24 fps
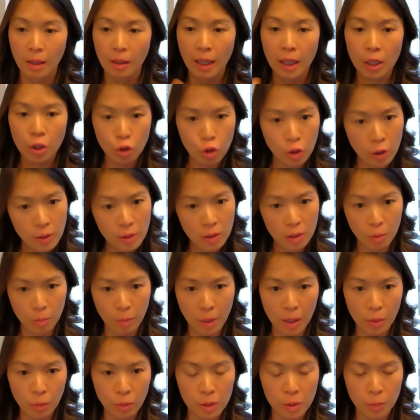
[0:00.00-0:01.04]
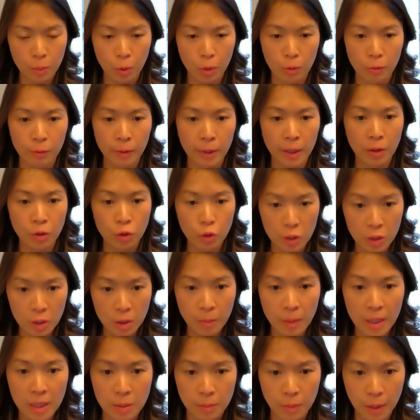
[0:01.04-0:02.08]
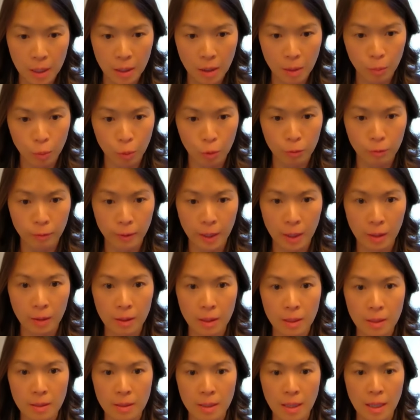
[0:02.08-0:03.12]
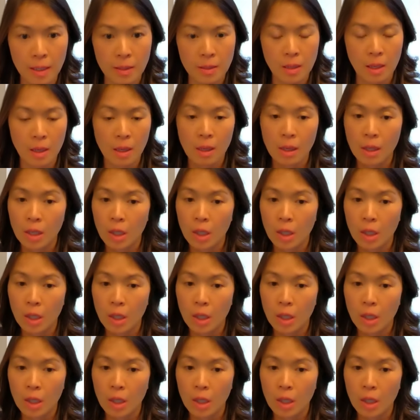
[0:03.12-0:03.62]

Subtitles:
like just to my risk profile, just to my spending profile that says